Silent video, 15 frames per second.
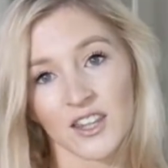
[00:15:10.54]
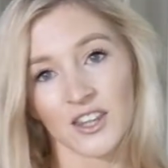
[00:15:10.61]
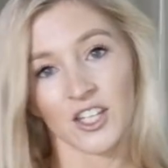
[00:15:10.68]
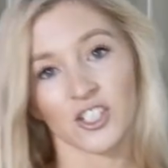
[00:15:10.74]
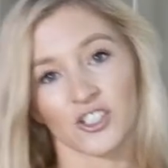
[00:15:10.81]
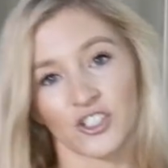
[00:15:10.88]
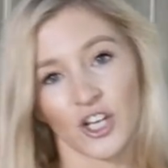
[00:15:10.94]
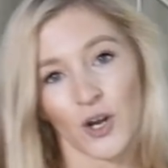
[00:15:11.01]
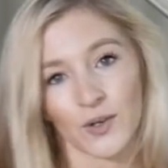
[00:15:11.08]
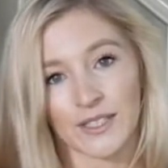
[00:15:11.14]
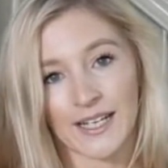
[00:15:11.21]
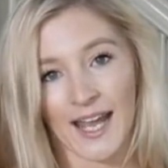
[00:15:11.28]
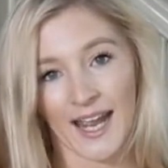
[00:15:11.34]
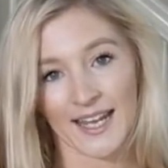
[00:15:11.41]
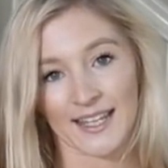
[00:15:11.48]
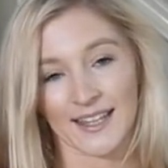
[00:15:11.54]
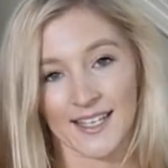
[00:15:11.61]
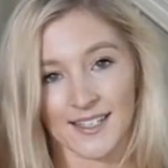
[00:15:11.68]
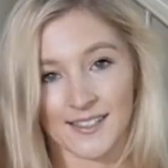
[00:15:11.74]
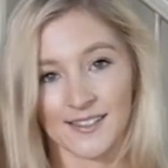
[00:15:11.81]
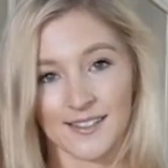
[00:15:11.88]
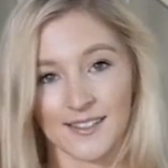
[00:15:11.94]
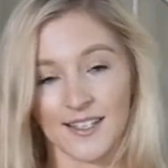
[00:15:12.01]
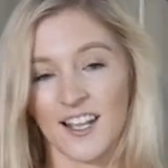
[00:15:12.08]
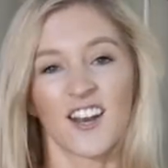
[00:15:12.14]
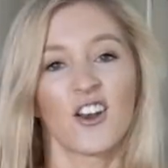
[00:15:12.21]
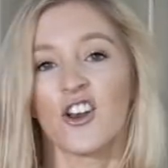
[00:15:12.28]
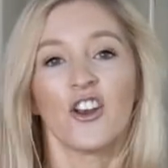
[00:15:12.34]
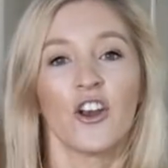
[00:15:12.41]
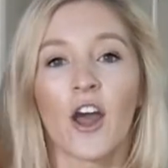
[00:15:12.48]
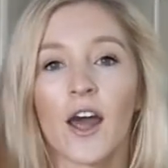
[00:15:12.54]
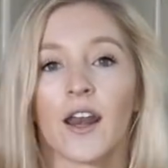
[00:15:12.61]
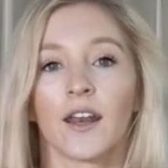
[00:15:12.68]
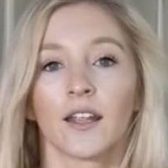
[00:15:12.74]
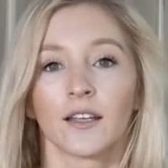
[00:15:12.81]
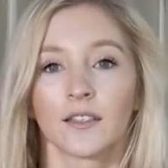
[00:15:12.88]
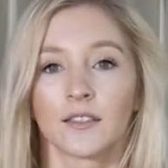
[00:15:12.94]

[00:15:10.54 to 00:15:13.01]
there's no denying this, none.